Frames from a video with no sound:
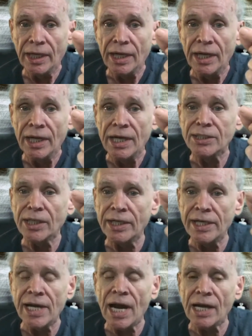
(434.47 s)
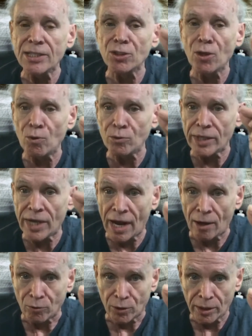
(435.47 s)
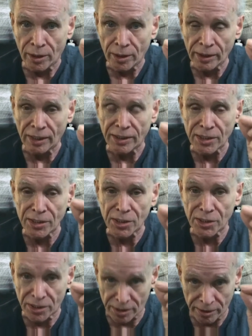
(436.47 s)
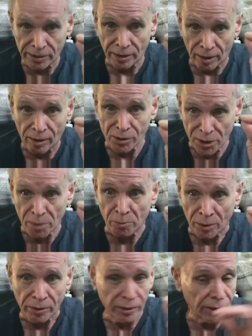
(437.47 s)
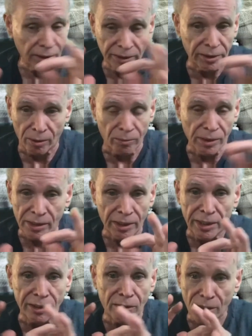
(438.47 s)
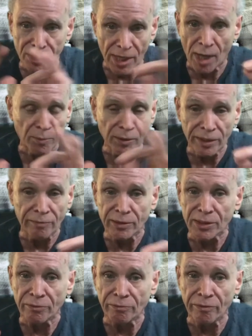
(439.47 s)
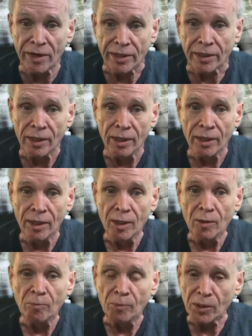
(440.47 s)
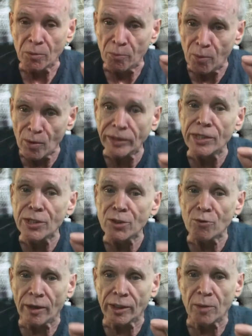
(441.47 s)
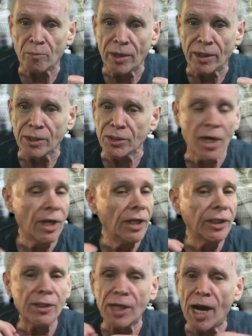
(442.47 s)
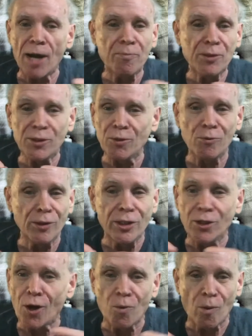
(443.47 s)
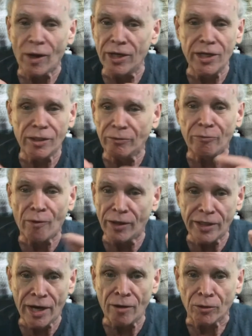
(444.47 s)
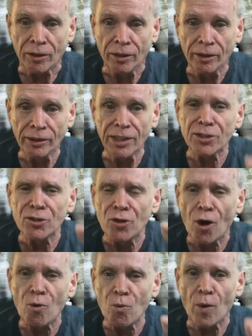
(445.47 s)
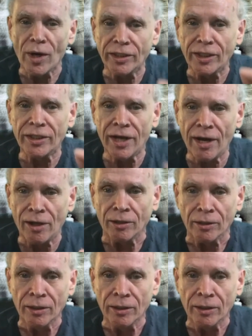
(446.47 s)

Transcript: He said he has no doubt that this is a Zimmer. He does not believe it's a fake. But the point he's trying to make is there's absolutely no way he could find out. There's no way to tell.